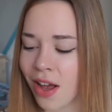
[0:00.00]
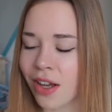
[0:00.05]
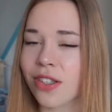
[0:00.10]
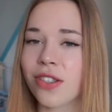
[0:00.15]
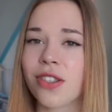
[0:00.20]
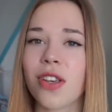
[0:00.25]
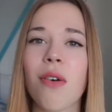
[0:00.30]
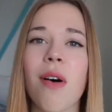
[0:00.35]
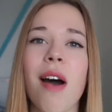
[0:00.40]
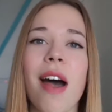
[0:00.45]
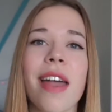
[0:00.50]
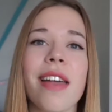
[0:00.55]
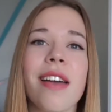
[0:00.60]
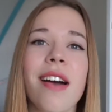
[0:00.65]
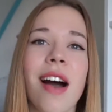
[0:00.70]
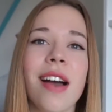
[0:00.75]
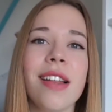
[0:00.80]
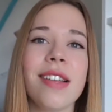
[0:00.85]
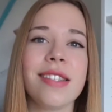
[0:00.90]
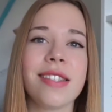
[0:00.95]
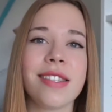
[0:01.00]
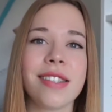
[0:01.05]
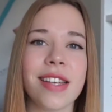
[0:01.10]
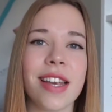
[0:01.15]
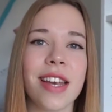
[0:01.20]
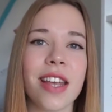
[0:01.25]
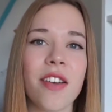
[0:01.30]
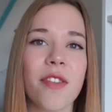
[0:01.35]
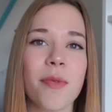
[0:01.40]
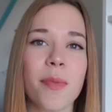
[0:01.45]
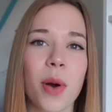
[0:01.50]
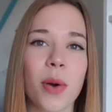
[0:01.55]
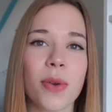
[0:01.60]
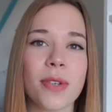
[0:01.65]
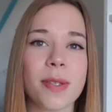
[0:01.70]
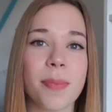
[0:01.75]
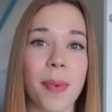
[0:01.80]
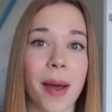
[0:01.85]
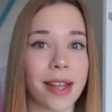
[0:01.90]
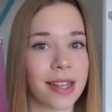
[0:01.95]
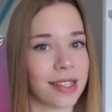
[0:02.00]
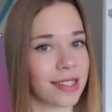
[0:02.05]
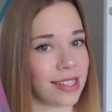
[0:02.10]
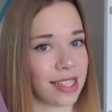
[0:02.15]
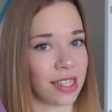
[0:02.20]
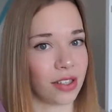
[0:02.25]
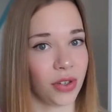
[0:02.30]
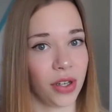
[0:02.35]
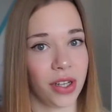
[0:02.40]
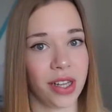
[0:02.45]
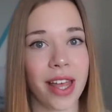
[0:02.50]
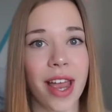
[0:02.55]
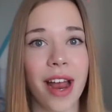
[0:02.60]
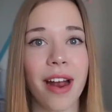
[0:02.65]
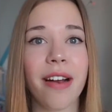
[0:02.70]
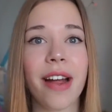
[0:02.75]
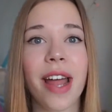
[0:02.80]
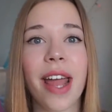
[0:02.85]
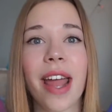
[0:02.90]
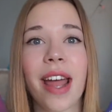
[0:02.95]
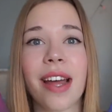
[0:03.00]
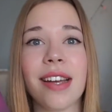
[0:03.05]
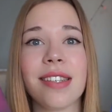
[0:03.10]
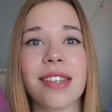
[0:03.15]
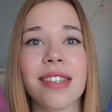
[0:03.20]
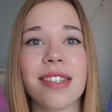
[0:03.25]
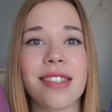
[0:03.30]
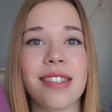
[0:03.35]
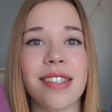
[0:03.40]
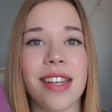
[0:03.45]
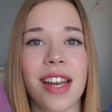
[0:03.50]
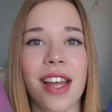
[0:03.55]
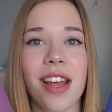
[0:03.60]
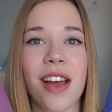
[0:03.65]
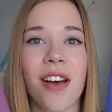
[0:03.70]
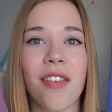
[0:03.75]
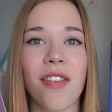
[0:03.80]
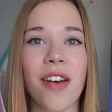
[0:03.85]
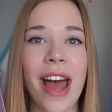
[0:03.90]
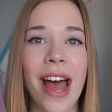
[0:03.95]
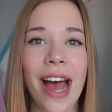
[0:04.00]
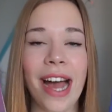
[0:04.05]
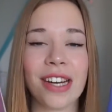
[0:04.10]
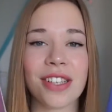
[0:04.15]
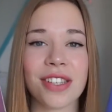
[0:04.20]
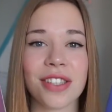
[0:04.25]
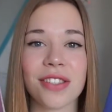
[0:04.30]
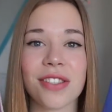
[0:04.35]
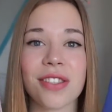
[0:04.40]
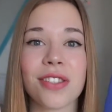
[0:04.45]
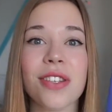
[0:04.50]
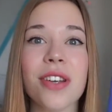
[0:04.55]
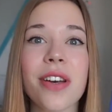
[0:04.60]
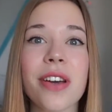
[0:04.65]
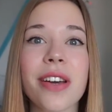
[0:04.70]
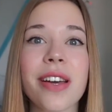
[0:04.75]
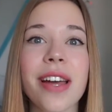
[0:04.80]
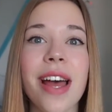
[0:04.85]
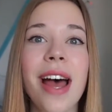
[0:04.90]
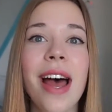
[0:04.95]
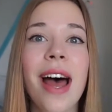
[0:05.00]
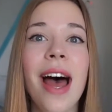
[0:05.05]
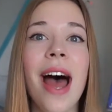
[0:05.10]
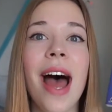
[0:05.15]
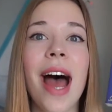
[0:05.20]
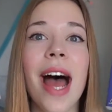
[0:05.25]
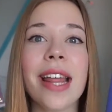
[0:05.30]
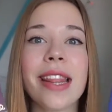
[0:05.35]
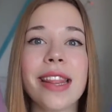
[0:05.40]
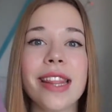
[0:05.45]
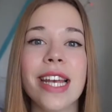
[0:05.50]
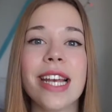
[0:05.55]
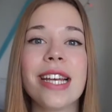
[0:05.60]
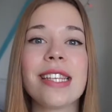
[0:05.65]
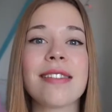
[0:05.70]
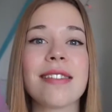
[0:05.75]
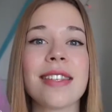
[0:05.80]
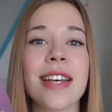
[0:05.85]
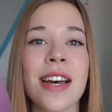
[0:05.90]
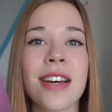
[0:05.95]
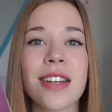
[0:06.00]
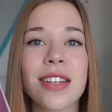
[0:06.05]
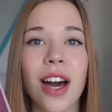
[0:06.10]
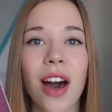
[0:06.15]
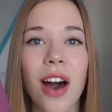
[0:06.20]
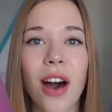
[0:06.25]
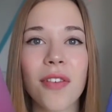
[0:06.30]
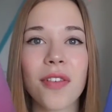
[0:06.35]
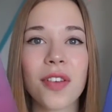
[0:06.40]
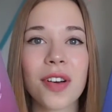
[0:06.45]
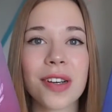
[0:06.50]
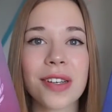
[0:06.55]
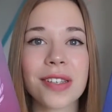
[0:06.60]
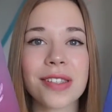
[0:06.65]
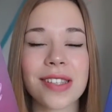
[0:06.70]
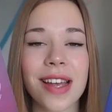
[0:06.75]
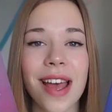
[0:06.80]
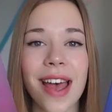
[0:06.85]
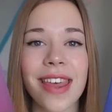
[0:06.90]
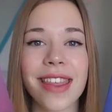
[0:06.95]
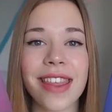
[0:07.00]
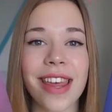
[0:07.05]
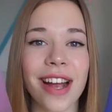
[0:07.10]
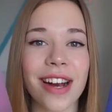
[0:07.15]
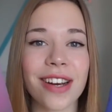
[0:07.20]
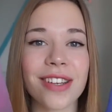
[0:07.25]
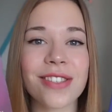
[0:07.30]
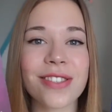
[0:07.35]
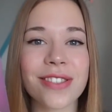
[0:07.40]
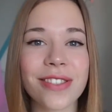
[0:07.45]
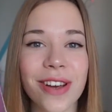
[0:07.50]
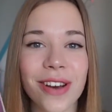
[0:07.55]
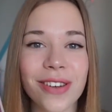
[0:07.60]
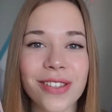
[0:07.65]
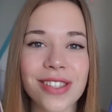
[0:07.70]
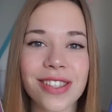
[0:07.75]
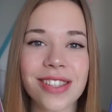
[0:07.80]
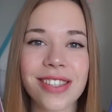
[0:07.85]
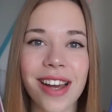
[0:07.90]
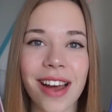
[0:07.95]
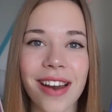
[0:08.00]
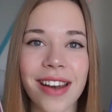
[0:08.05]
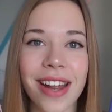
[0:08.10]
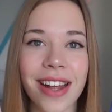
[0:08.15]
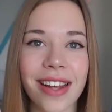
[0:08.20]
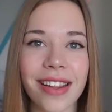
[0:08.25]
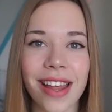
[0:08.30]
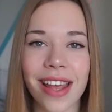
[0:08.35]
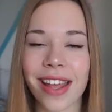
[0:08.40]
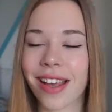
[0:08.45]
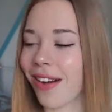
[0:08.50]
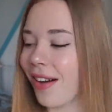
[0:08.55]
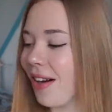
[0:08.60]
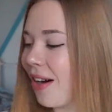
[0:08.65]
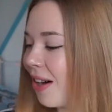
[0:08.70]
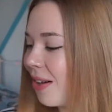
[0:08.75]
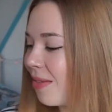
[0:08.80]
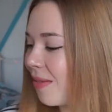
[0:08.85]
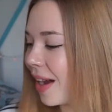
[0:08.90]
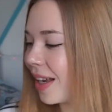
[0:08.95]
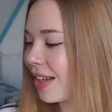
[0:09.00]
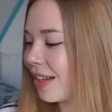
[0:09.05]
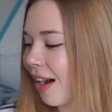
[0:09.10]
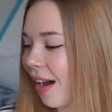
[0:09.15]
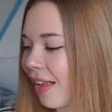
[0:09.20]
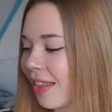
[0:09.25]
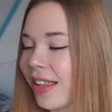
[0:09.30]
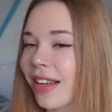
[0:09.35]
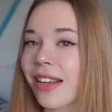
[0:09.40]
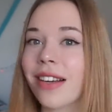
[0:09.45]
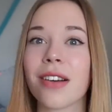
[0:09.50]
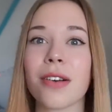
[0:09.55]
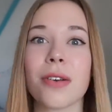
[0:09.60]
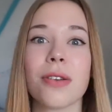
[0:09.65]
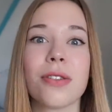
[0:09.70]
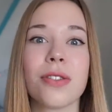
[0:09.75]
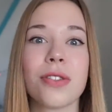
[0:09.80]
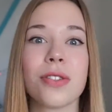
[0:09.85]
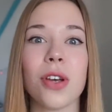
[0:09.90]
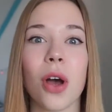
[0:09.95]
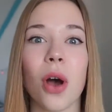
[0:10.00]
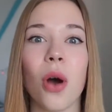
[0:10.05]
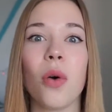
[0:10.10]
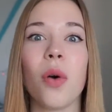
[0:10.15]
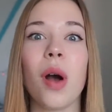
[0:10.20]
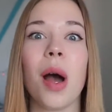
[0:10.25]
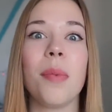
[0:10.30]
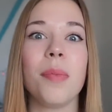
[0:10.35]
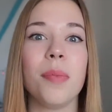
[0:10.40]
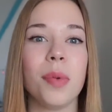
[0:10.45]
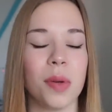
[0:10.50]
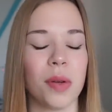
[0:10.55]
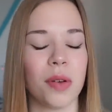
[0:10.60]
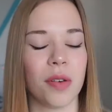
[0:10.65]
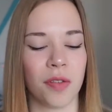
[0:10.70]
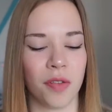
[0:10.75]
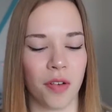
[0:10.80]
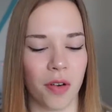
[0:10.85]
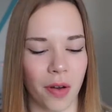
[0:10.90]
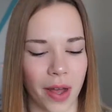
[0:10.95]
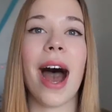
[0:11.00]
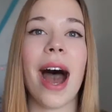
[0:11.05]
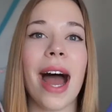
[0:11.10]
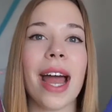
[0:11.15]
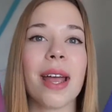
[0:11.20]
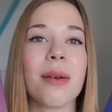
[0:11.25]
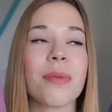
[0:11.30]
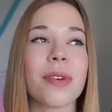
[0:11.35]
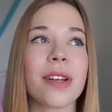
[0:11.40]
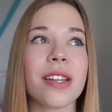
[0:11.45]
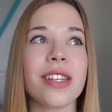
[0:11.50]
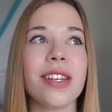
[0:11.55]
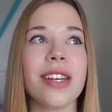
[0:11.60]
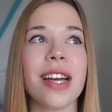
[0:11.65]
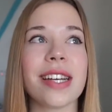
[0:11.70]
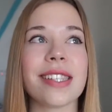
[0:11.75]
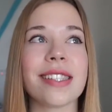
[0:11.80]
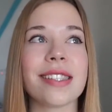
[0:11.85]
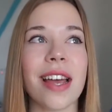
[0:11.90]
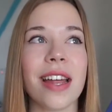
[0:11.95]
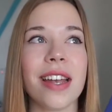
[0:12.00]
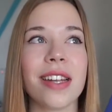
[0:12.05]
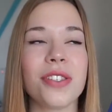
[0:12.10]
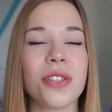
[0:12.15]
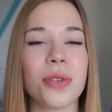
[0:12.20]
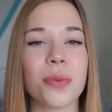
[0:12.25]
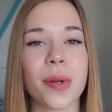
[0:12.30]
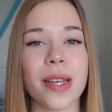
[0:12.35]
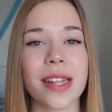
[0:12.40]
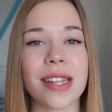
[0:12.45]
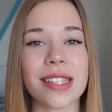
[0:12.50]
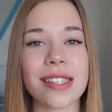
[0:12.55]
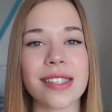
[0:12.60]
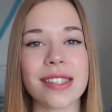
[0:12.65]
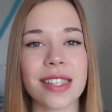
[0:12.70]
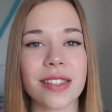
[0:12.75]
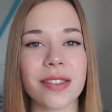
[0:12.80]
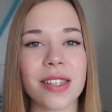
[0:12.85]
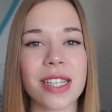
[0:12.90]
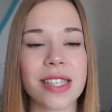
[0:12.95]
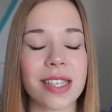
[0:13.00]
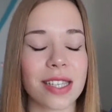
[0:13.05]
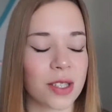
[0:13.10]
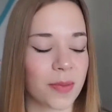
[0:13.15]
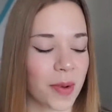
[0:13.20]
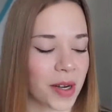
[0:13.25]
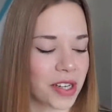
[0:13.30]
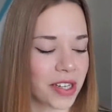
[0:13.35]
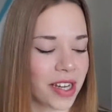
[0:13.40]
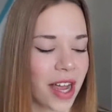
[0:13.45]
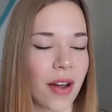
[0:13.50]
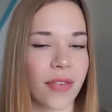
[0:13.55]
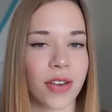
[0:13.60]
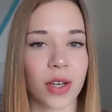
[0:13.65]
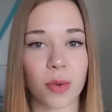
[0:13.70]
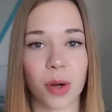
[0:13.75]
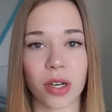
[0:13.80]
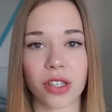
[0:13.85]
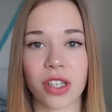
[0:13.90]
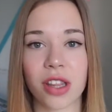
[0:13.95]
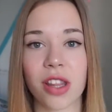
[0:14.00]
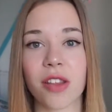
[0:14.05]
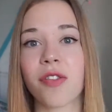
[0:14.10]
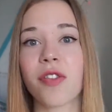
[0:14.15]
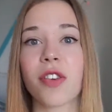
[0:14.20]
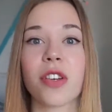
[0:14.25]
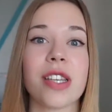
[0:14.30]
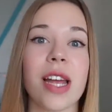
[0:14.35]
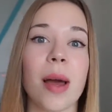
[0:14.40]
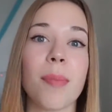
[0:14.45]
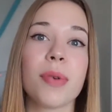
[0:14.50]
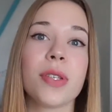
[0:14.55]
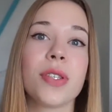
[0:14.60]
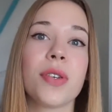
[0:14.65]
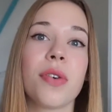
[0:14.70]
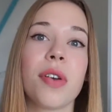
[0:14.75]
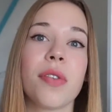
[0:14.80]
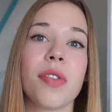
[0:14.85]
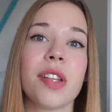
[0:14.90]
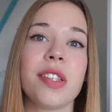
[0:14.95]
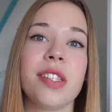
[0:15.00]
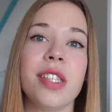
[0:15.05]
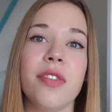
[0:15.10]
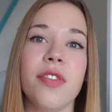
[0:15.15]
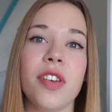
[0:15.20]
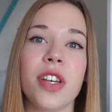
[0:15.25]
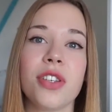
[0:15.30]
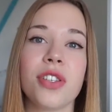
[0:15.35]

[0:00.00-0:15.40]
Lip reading: So I got City of Bones by Cassandra Clare and City of Ashes. Look at these covers, they're so stunning. Like, oh my god, they're so beautiful. I'm really excited to read this series, especially after watching the first episode of the TV